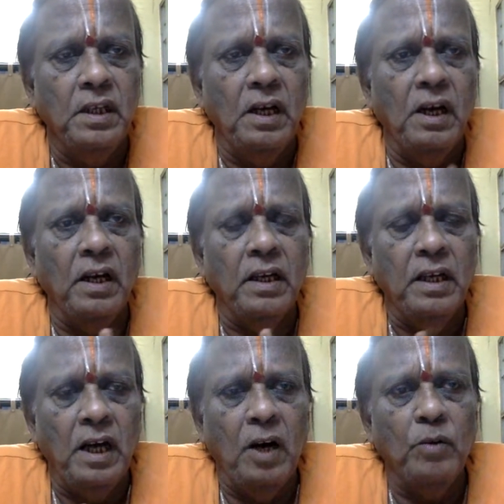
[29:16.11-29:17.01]
or
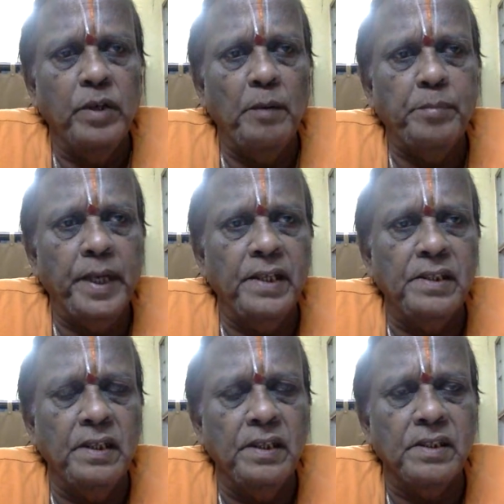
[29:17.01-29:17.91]
how the
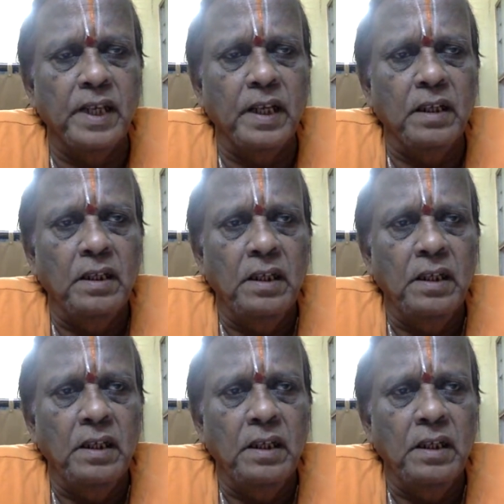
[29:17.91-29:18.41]
appraisal is done.